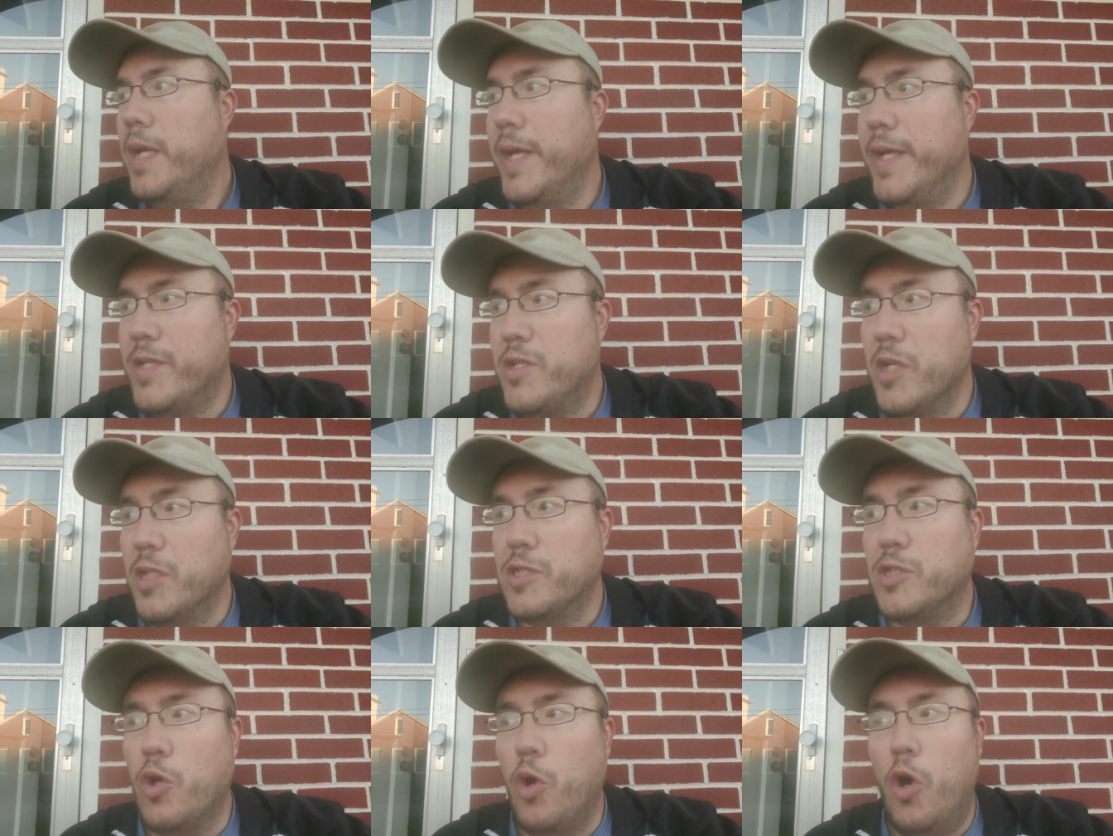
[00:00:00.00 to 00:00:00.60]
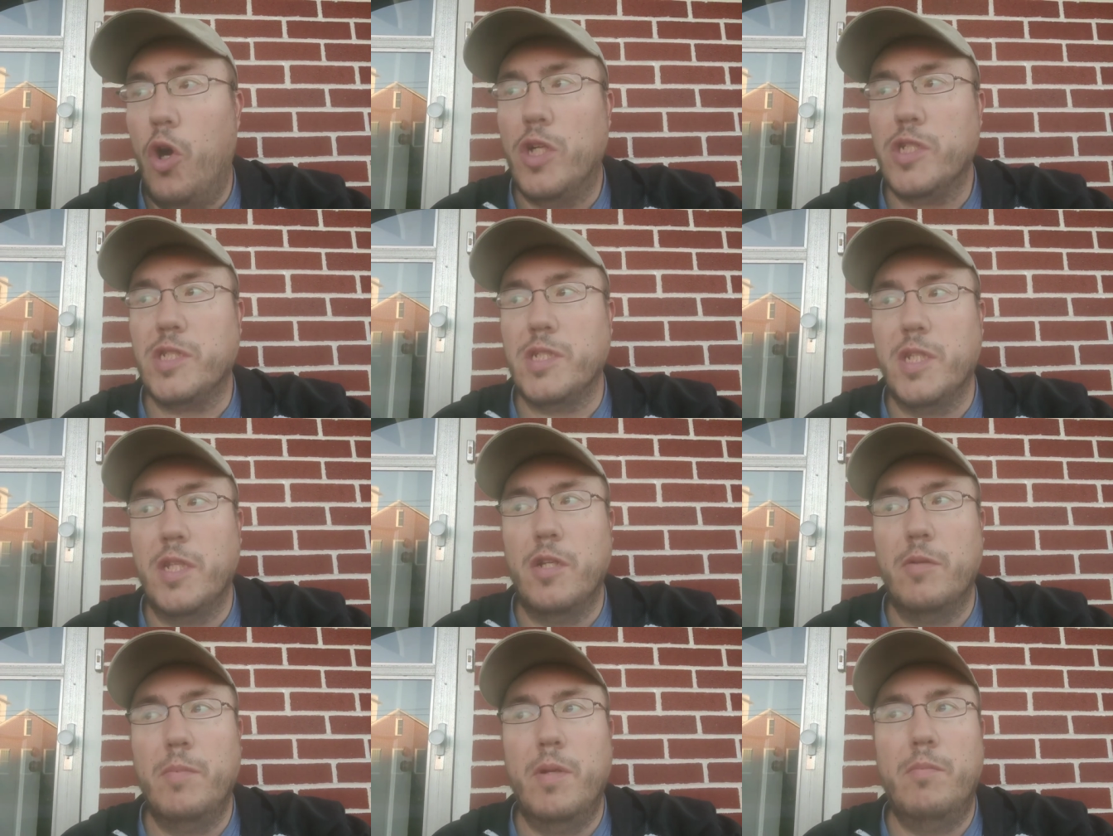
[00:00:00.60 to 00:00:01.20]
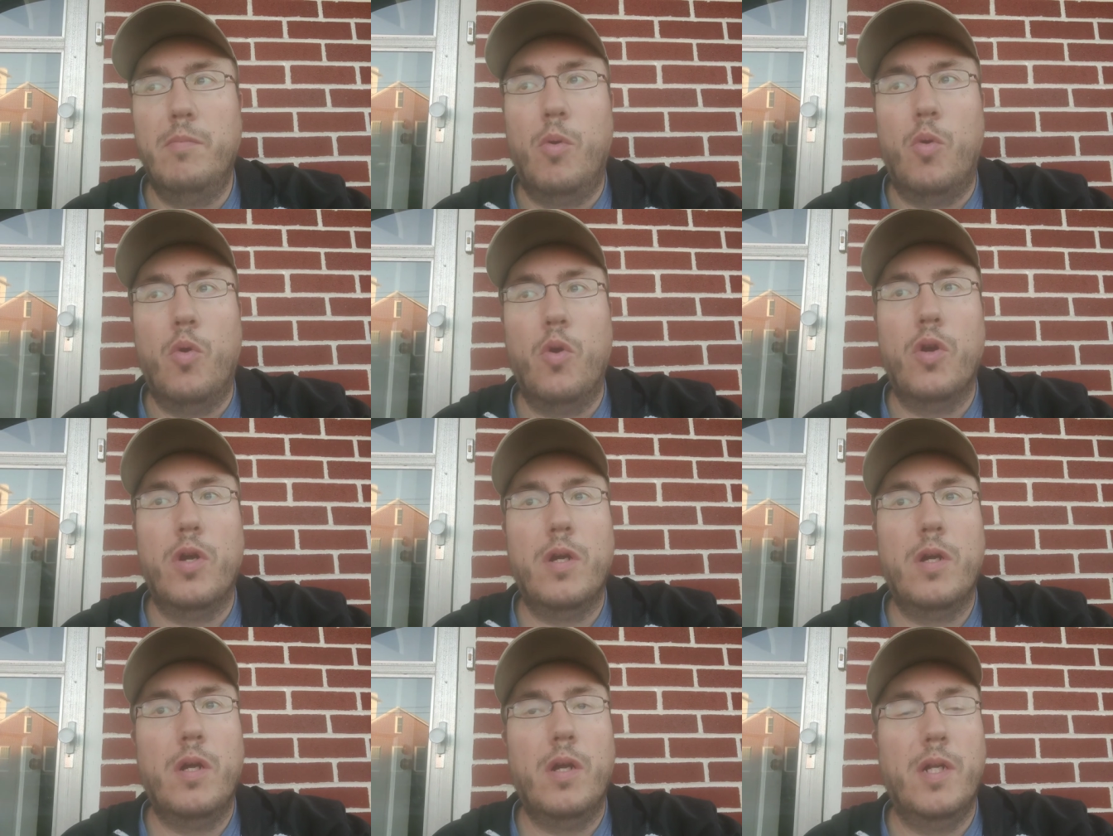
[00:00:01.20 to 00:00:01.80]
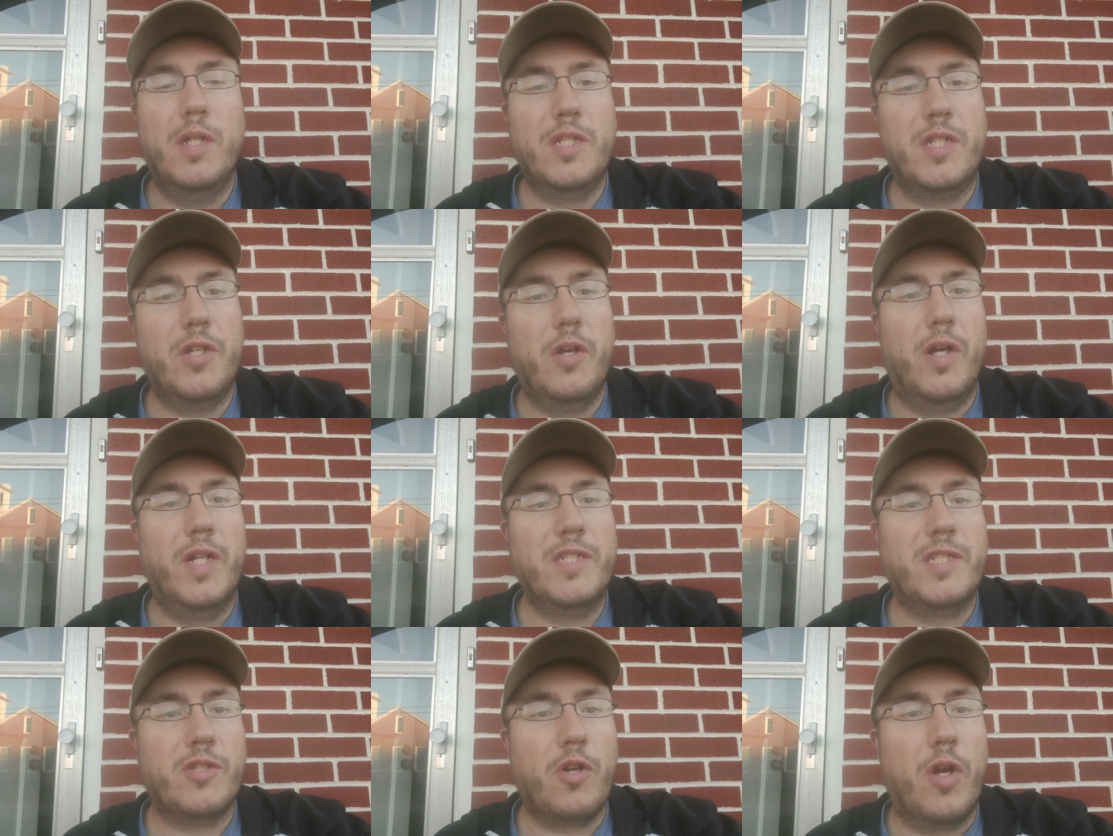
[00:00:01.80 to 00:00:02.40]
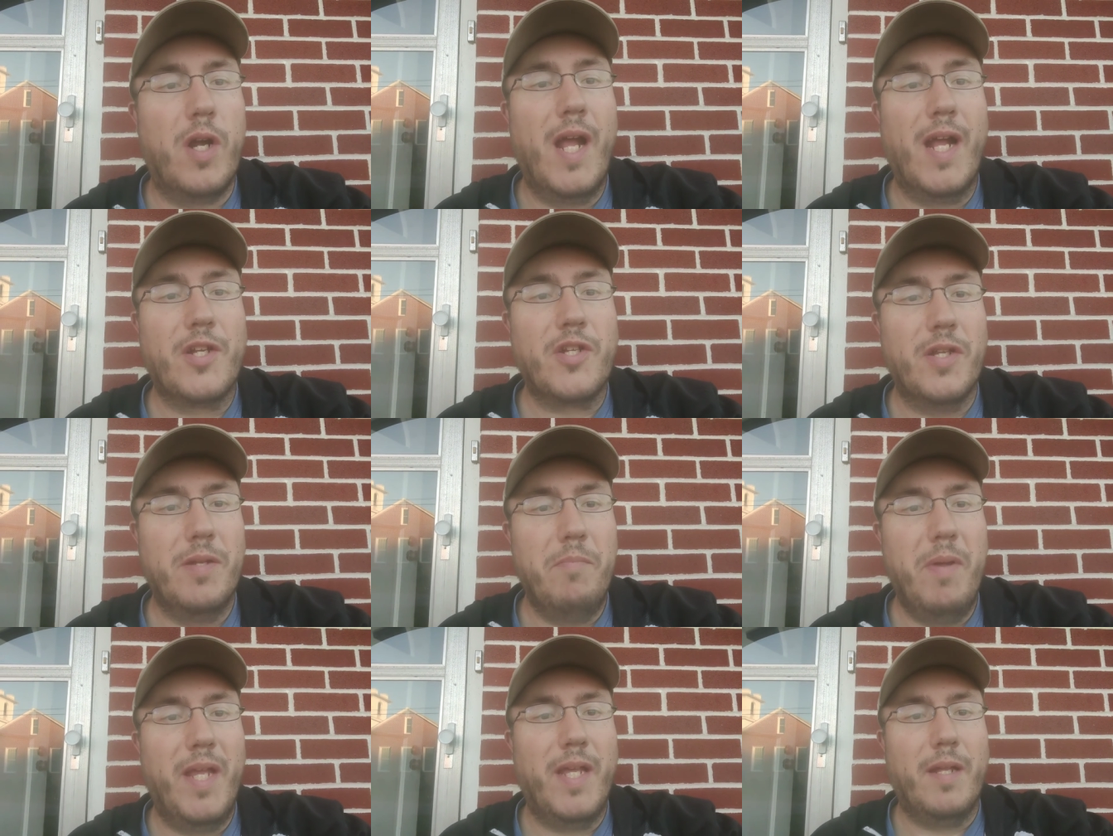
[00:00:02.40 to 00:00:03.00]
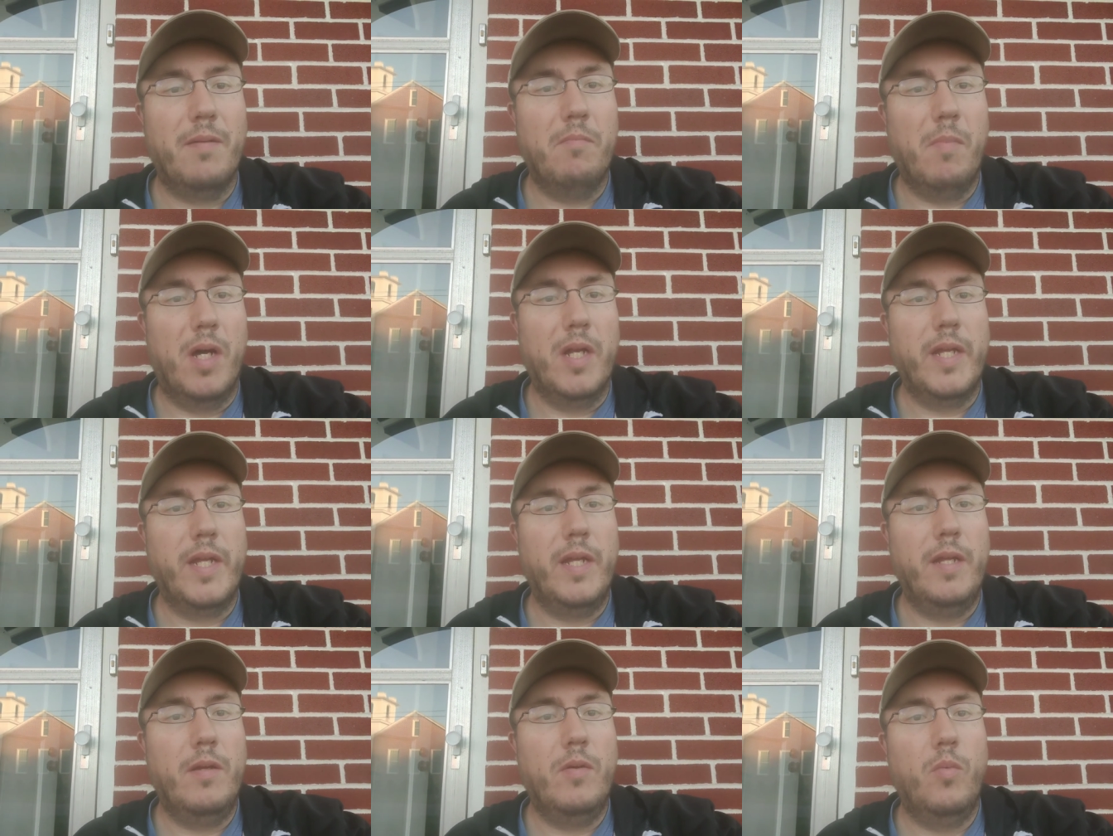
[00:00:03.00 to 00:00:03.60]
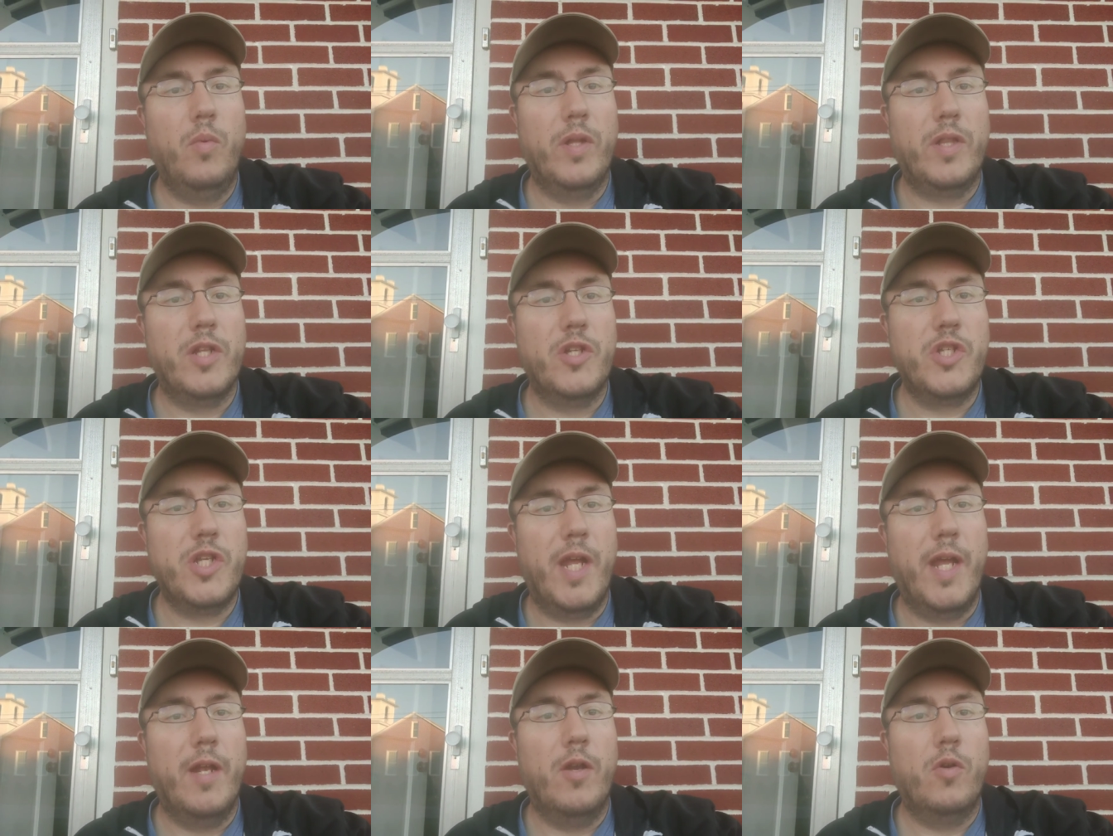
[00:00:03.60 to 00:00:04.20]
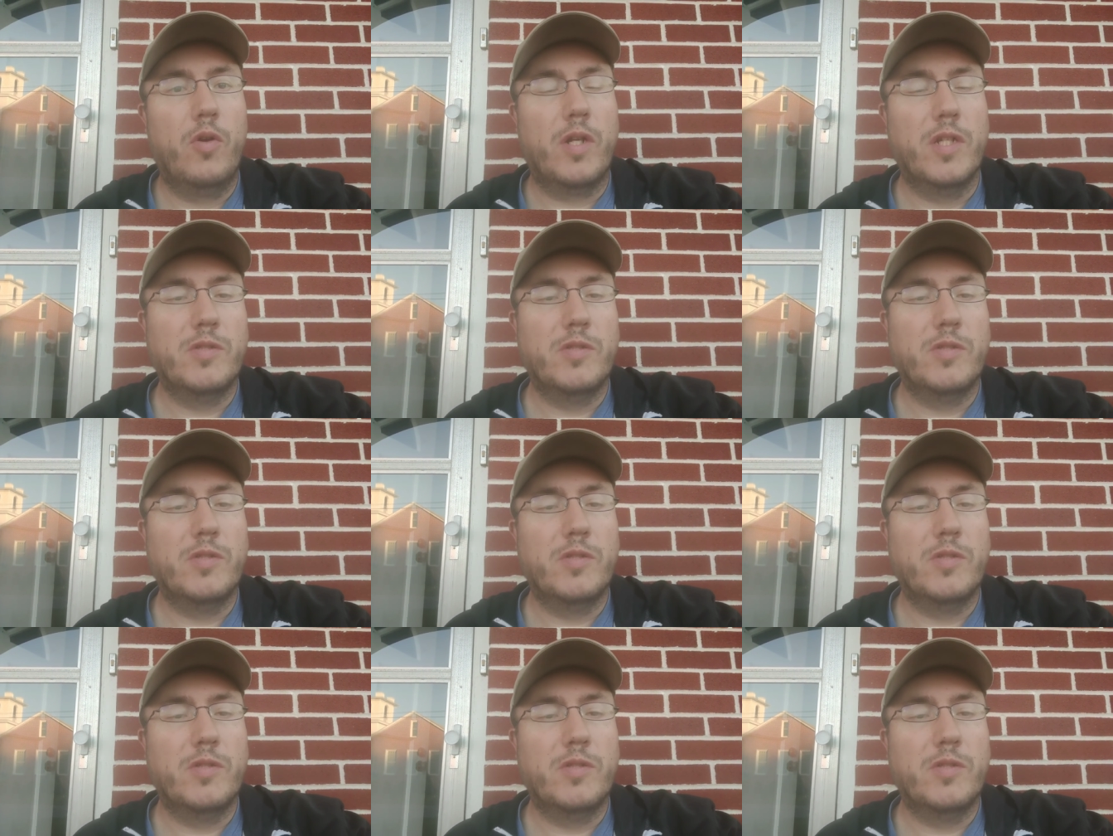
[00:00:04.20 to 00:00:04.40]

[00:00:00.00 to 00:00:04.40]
It does cost a little bit more until I start actually making money with the channel,